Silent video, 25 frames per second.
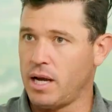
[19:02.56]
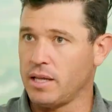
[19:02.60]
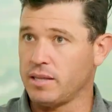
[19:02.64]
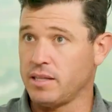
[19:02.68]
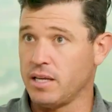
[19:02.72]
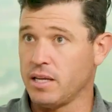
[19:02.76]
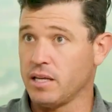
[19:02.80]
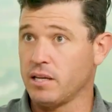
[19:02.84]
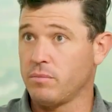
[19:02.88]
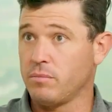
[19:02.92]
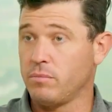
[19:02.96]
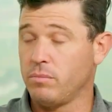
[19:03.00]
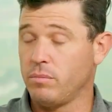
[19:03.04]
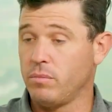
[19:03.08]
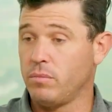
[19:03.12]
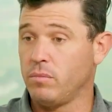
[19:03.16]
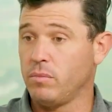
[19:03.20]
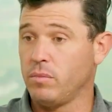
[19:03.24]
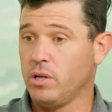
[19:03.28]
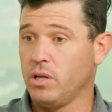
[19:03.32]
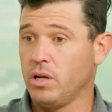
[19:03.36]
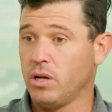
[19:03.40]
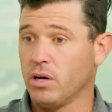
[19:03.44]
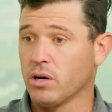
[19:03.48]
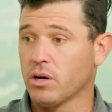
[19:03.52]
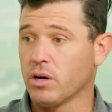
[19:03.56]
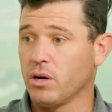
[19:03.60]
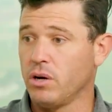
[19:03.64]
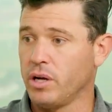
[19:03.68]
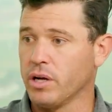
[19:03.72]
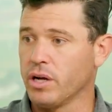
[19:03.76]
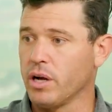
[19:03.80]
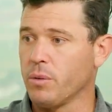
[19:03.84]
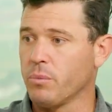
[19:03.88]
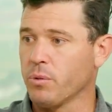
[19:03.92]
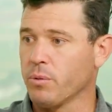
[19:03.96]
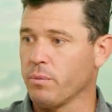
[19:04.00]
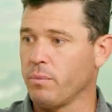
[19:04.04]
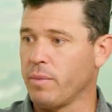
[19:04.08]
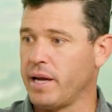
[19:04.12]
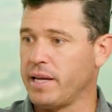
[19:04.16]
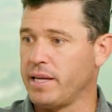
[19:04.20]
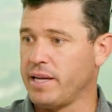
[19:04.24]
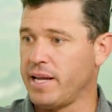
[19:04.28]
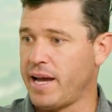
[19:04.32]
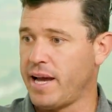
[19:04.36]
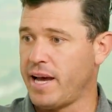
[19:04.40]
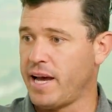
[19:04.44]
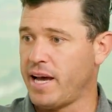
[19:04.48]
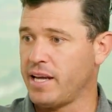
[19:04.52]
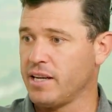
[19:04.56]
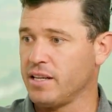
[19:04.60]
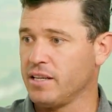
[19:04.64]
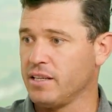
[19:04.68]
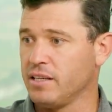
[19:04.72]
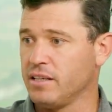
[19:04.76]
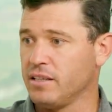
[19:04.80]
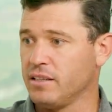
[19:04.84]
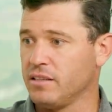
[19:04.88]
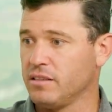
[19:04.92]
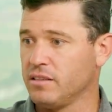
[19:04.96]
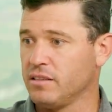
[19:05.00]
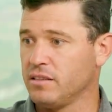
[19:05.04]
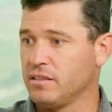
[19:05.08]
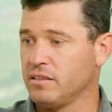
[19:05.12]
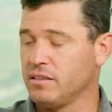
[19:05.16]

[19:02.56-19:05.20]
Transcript: think, growing up with my dad and